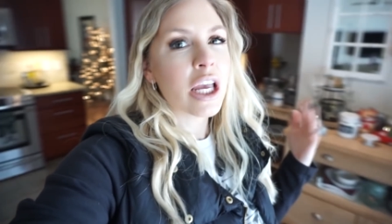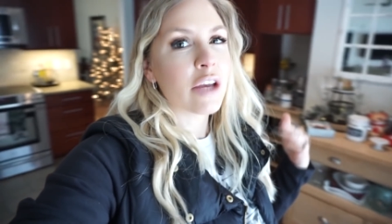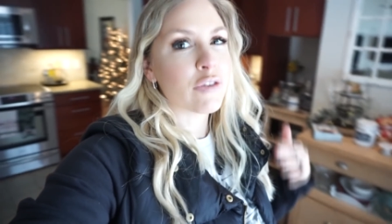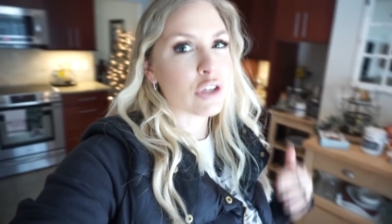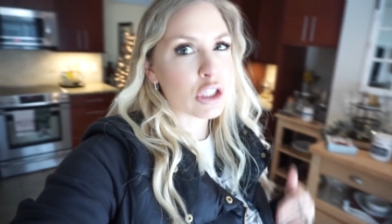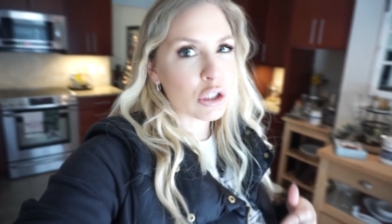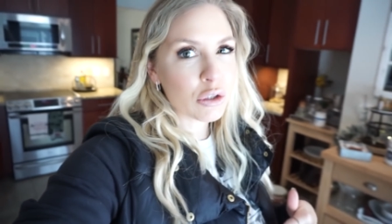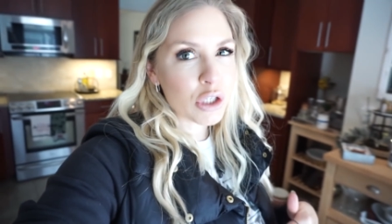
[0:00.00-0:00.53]
If
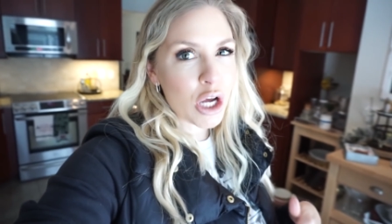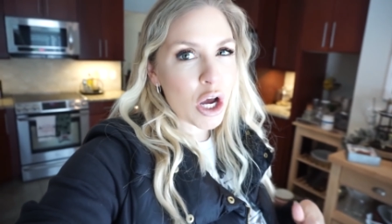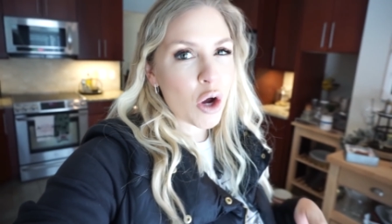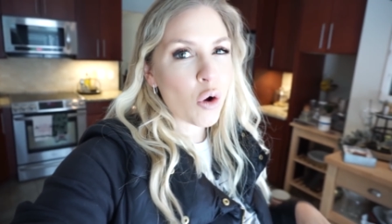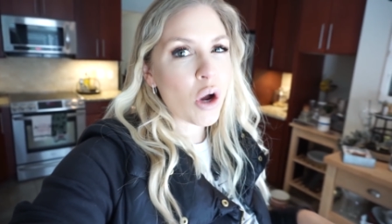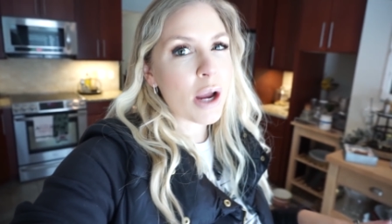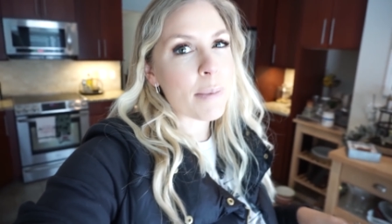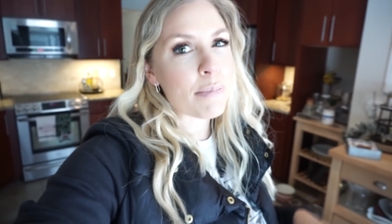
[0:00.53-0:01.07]
you don't
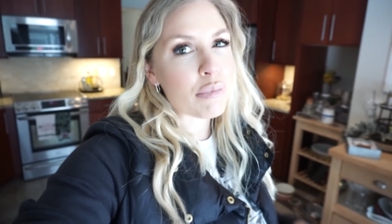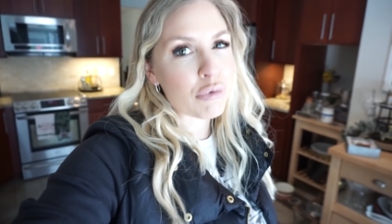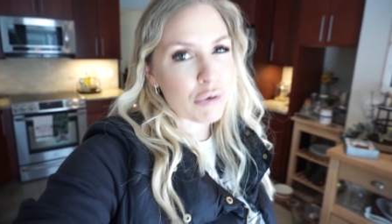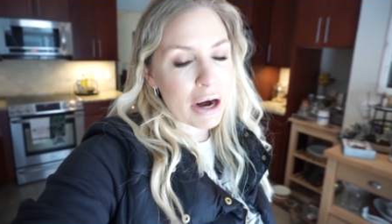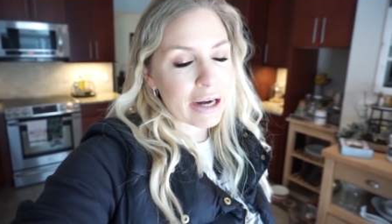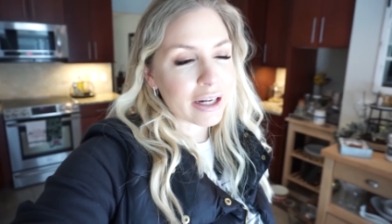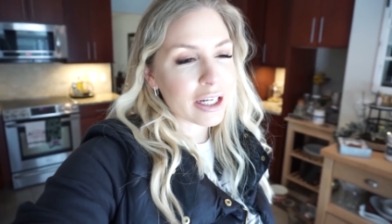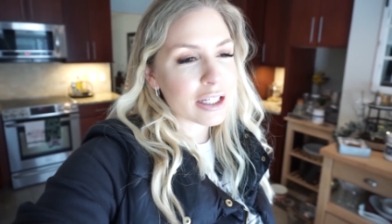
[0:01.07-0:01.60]
know, I'm
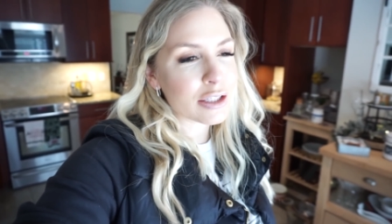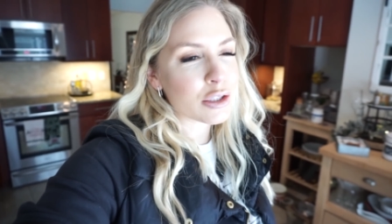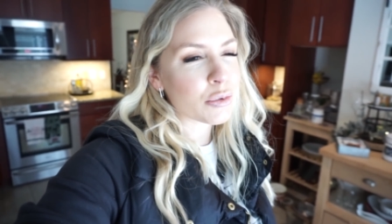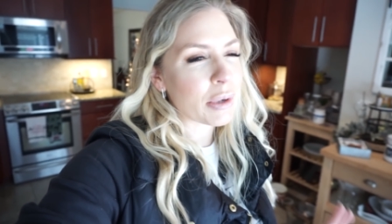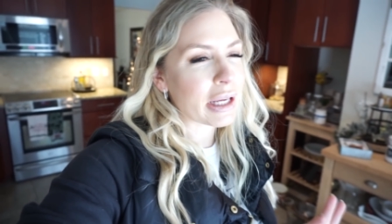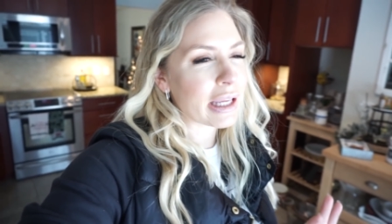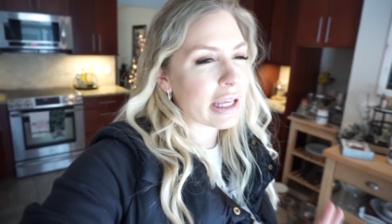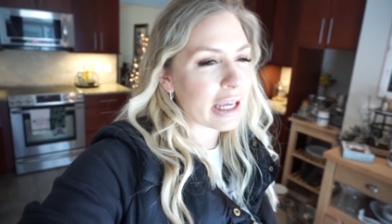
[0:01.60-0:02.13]
pregnant, so
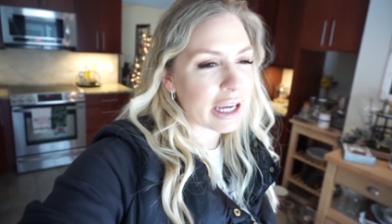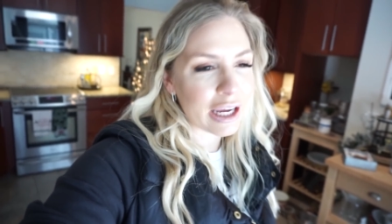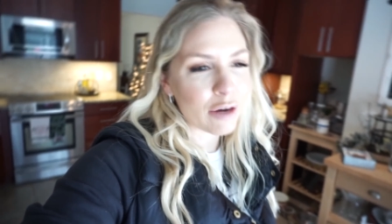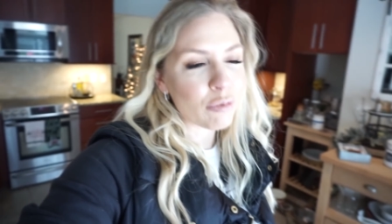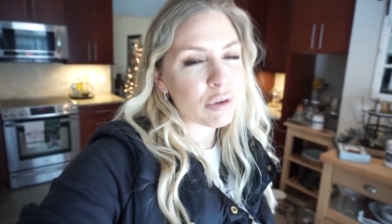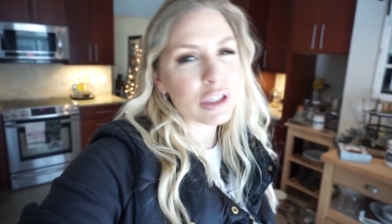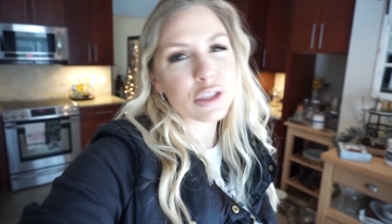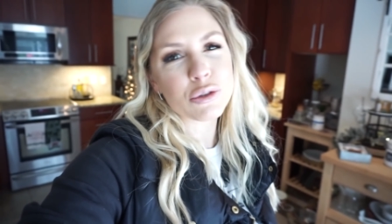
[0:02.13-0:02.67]
I
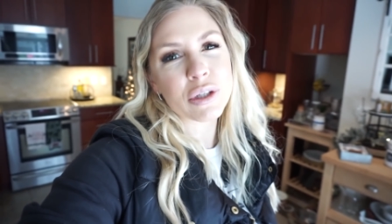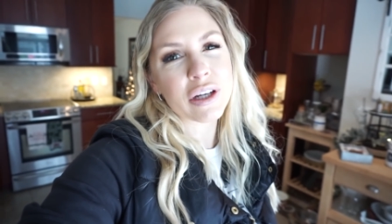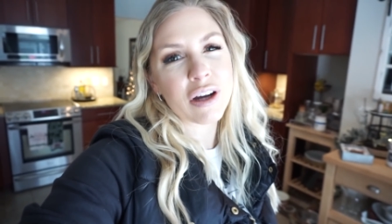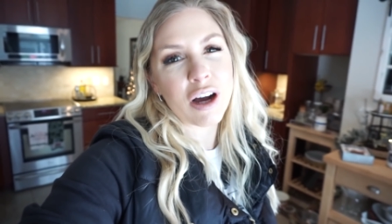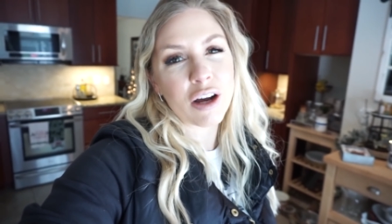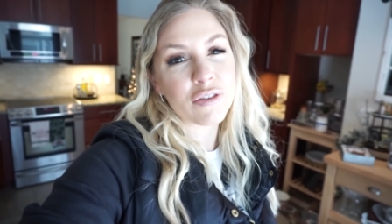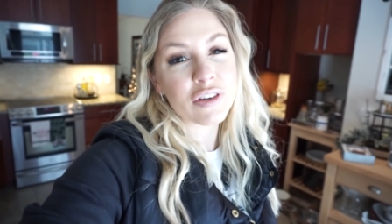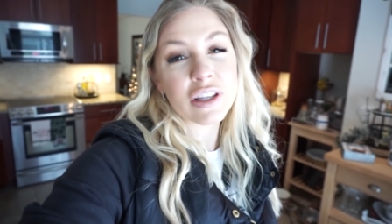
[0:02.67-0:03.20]
can't really drink
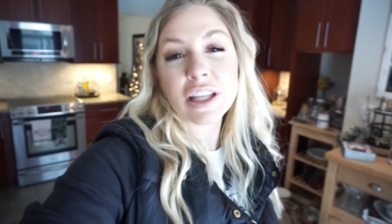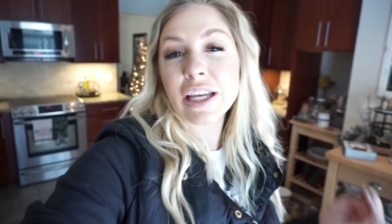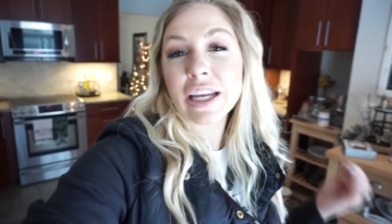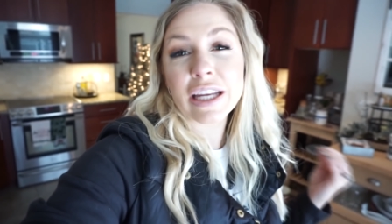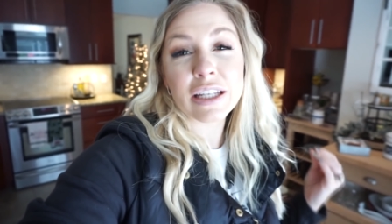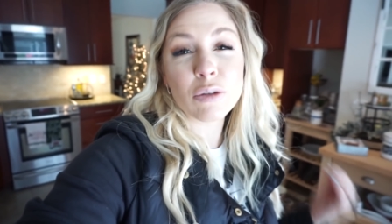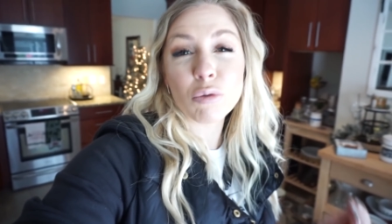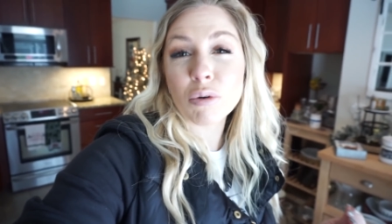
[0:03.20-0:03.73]
coffee like
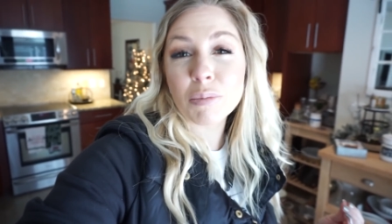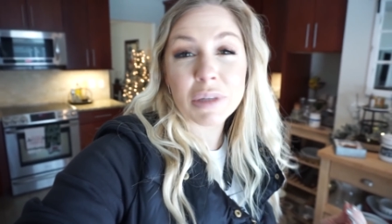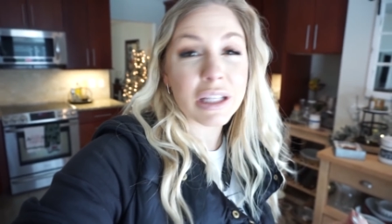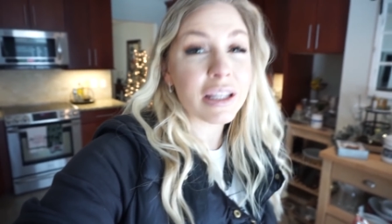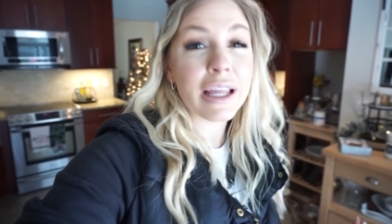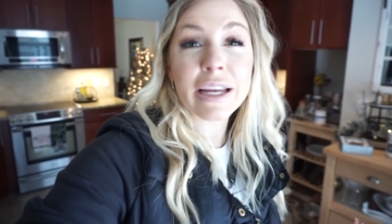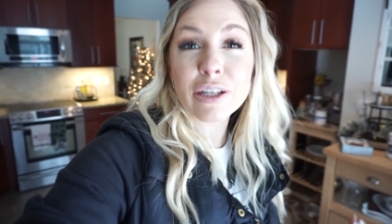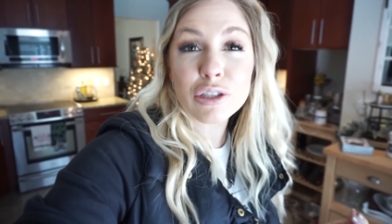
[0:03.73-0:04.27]
I normally
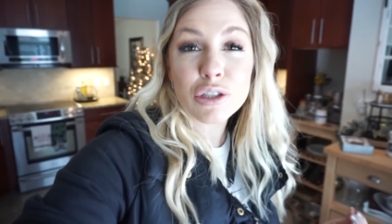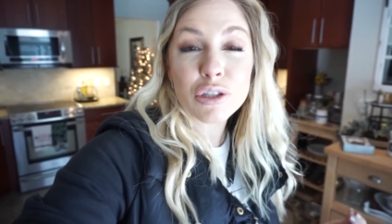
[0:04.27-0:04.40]
like